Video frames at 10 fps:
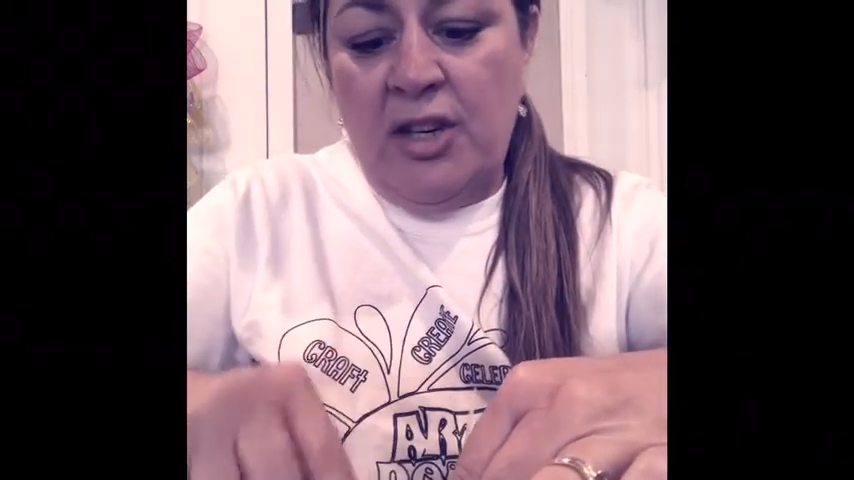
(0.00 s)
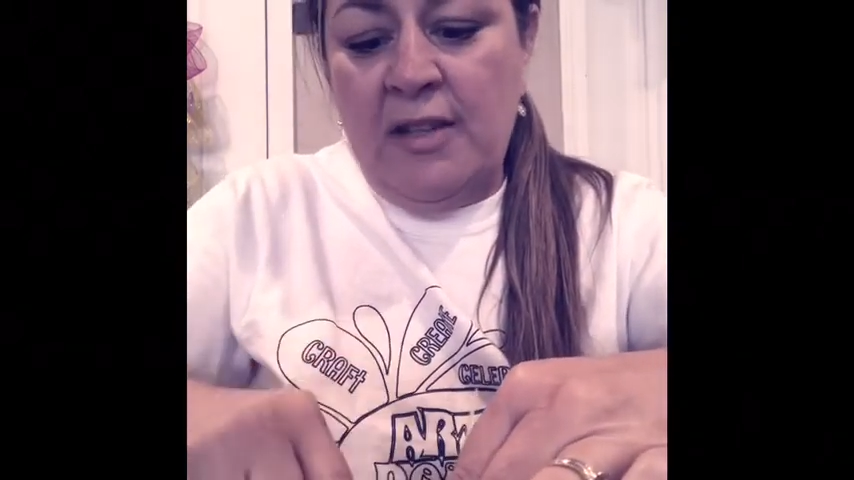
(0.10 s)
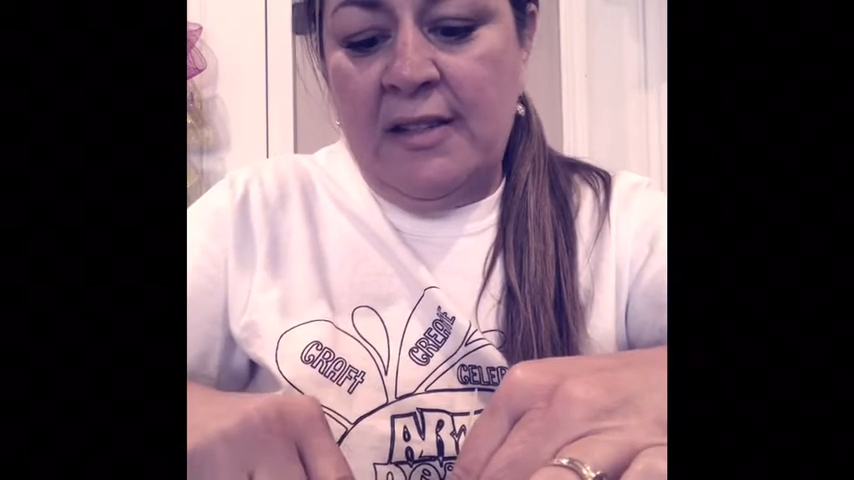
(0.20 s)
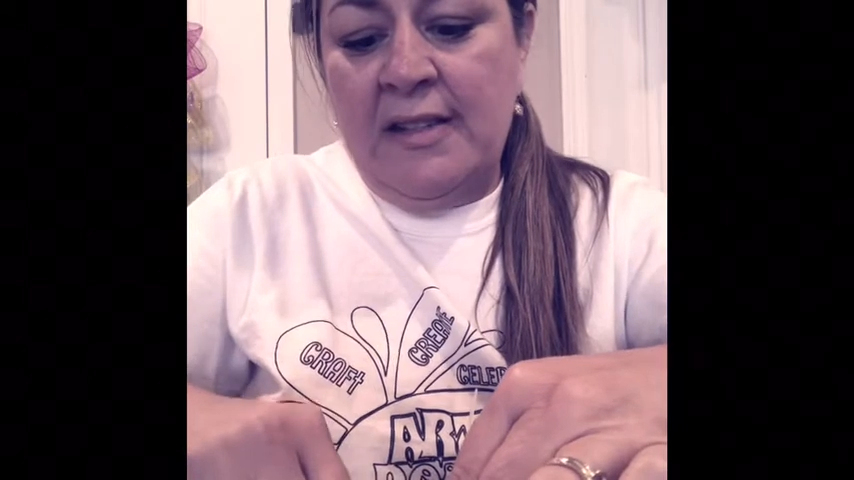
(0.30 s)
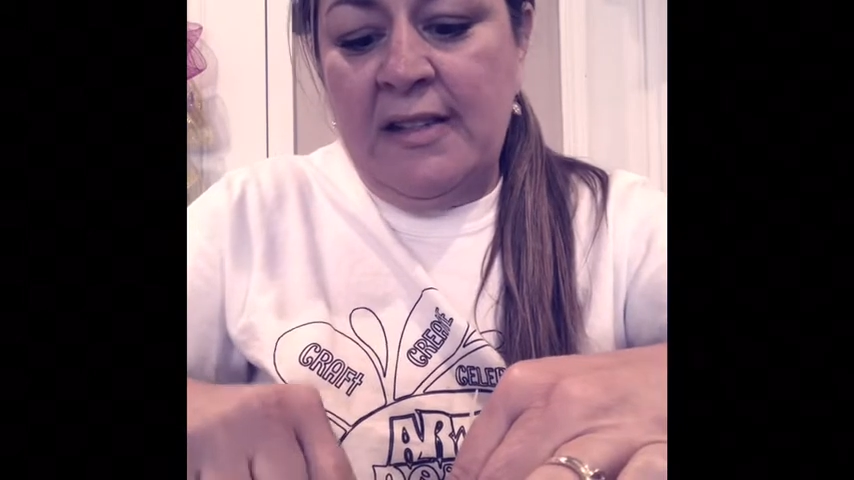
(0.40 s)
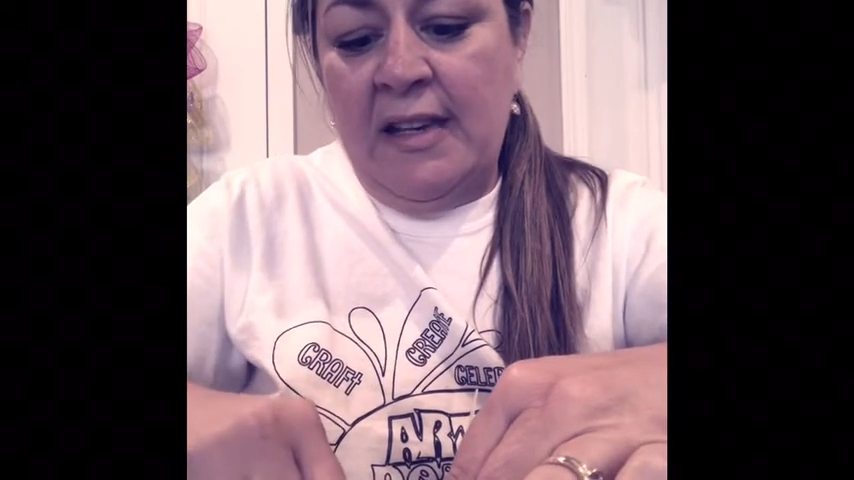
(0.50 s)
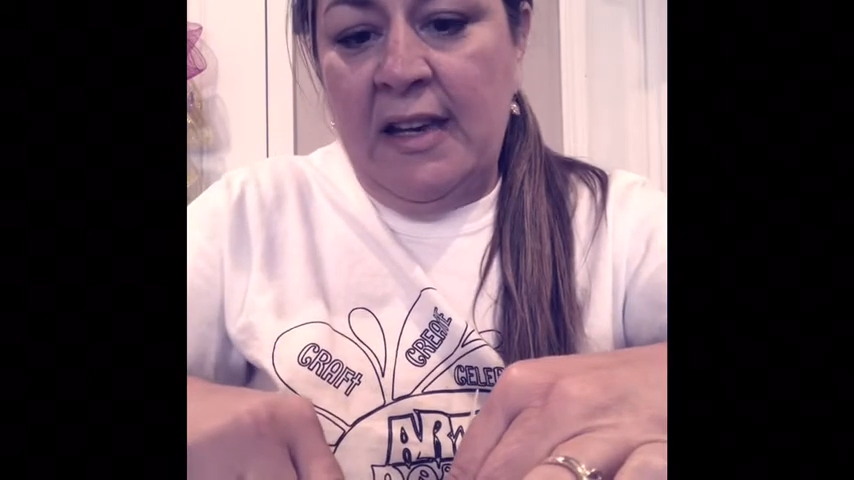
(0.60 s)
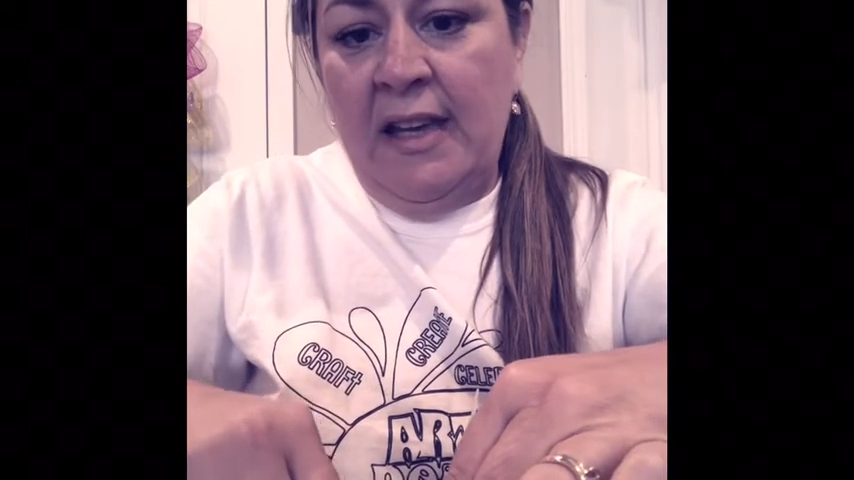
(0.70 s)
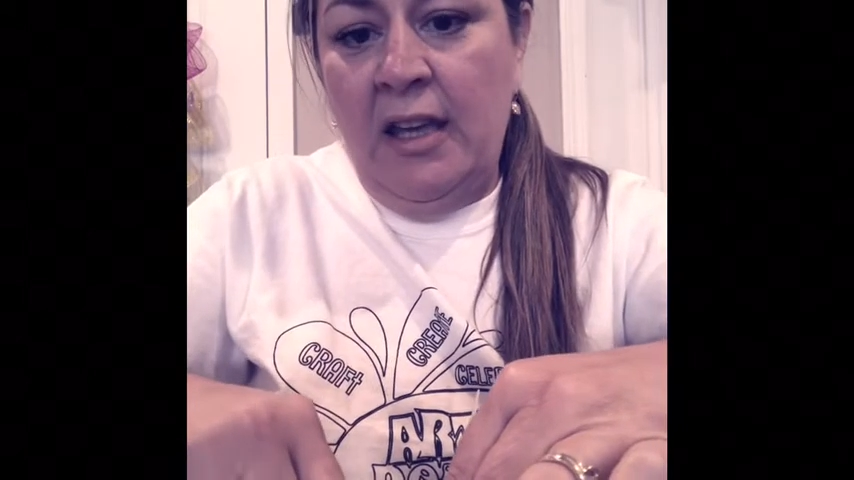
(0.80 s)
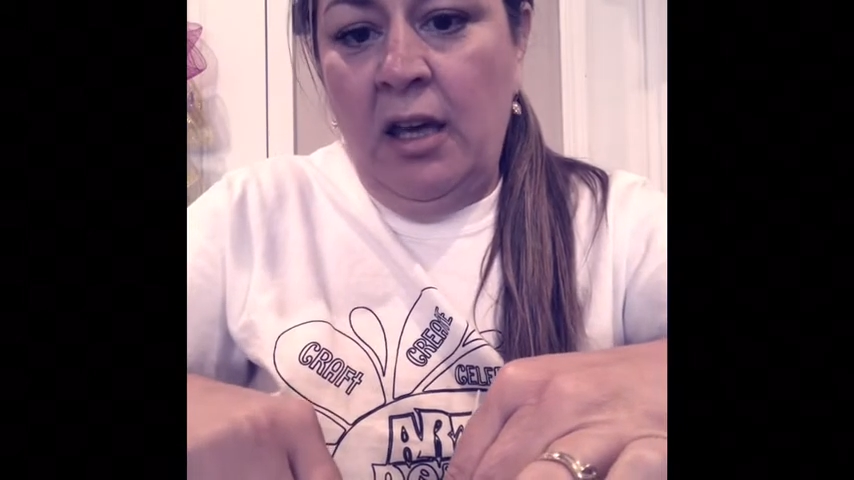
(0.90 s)
is
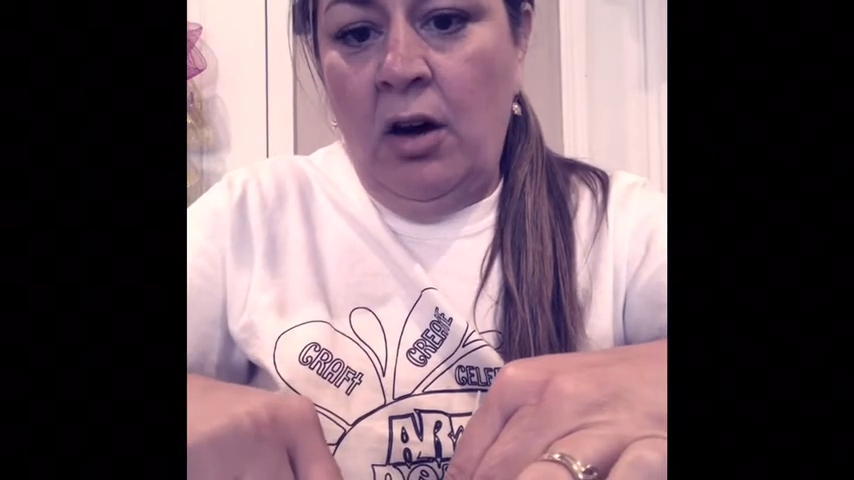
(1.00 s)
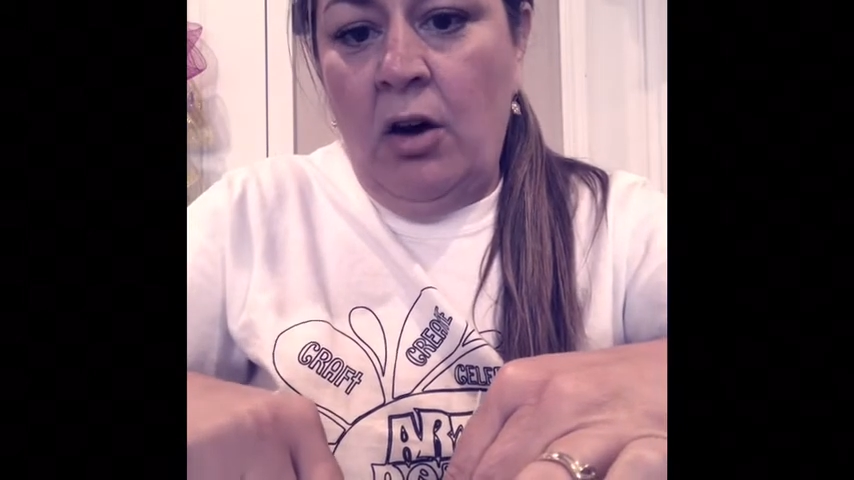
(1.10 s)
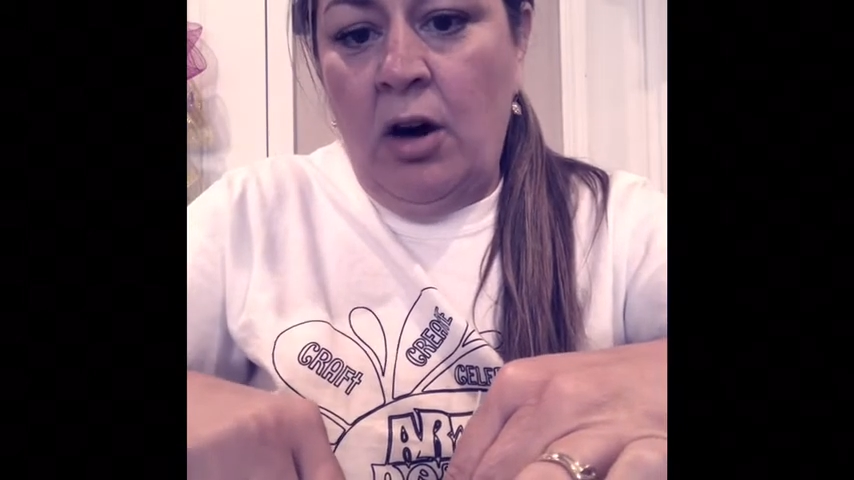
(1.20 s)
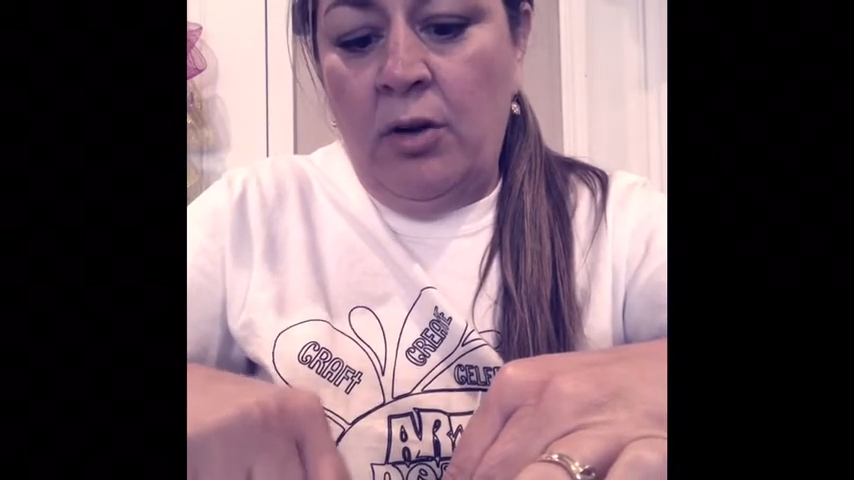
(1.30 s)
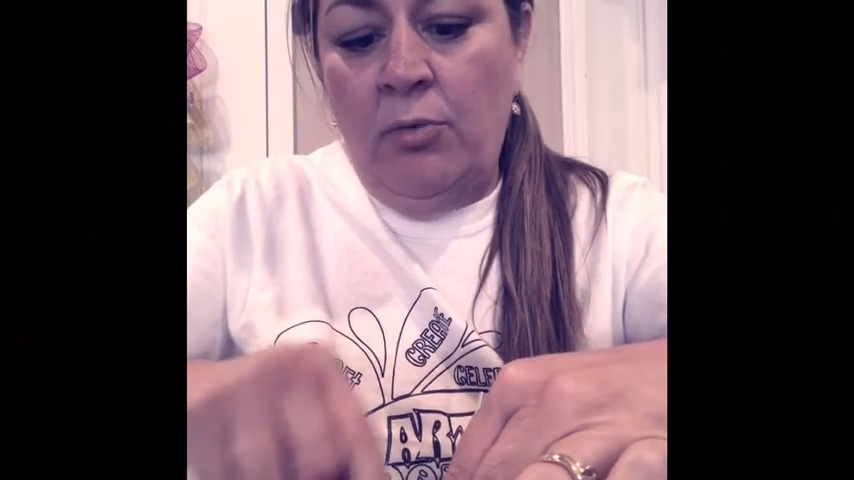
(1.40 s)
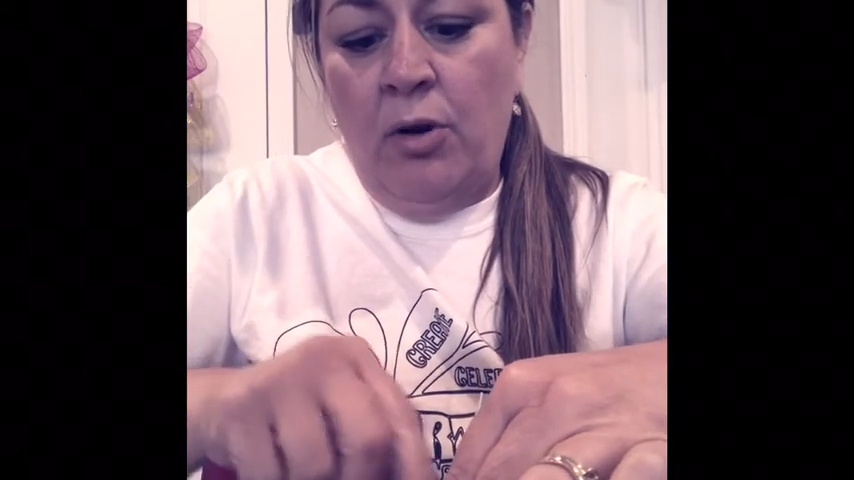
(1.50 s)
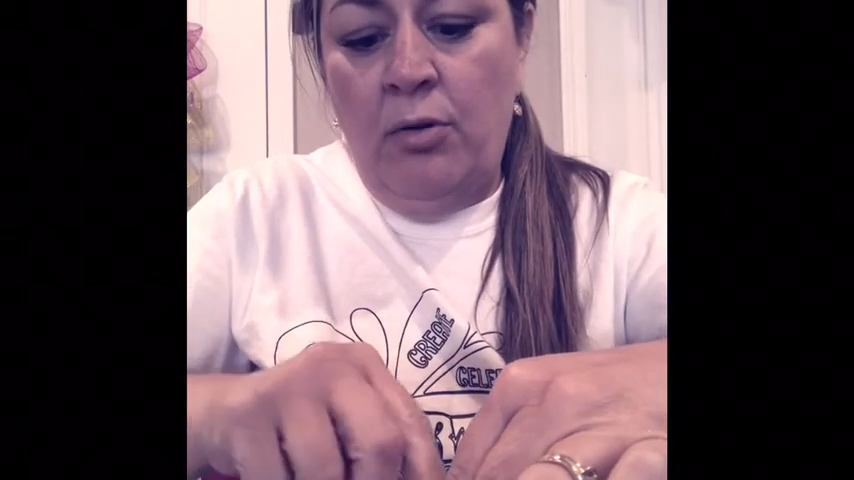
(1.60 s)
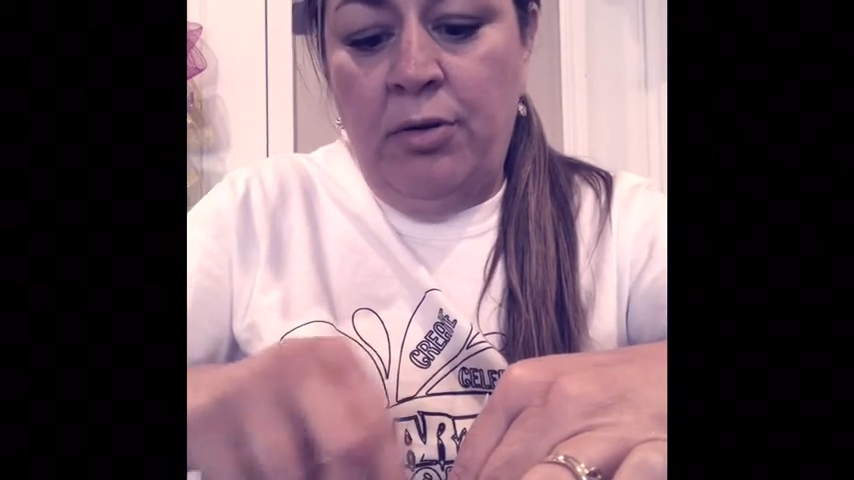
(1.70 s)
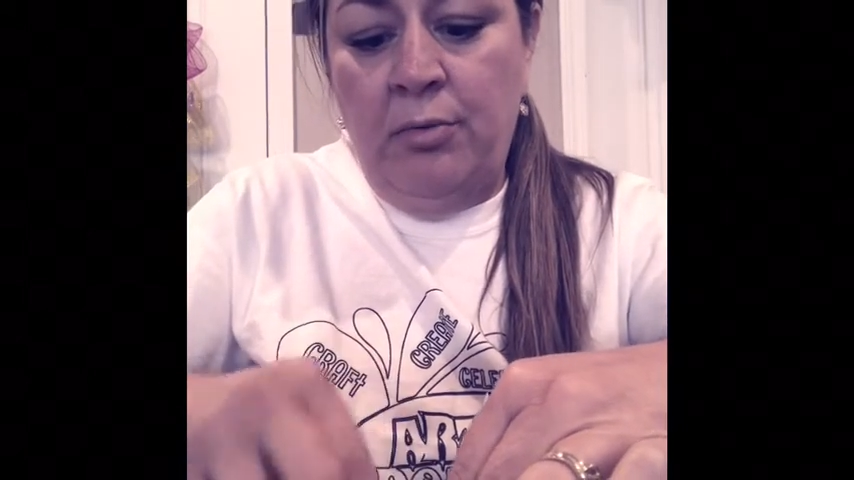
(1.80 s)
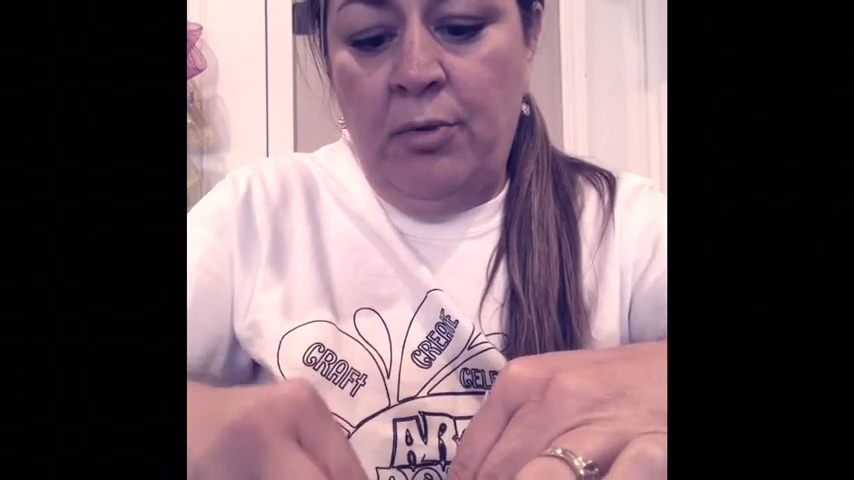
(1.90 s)
sitting on
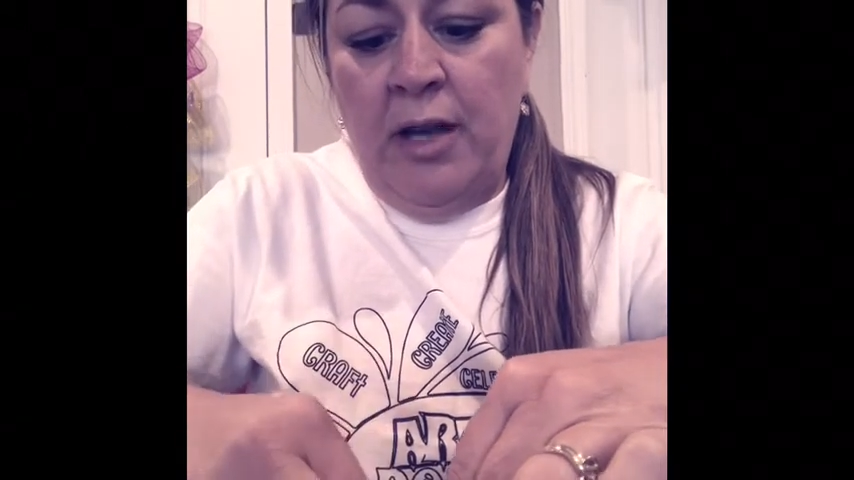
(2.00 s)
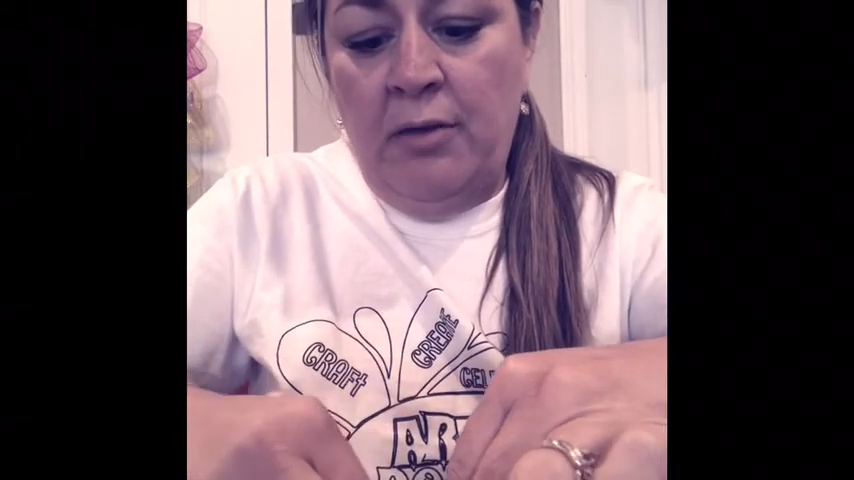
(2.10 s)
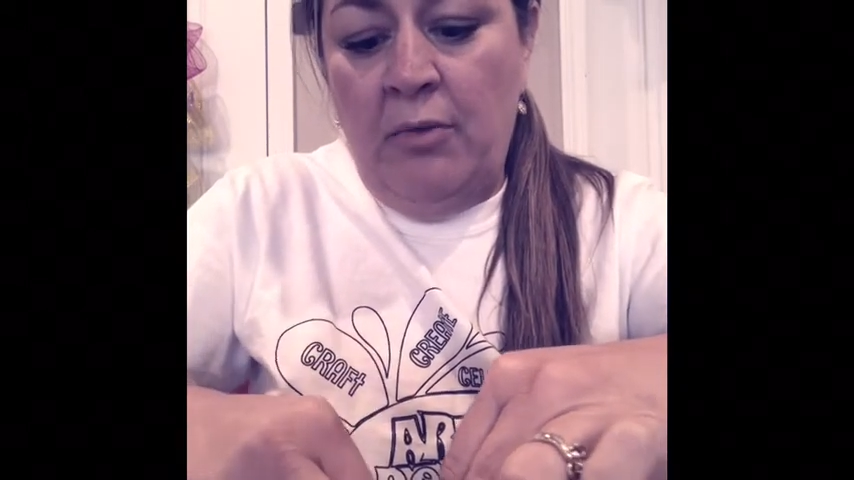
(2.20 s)
row 3,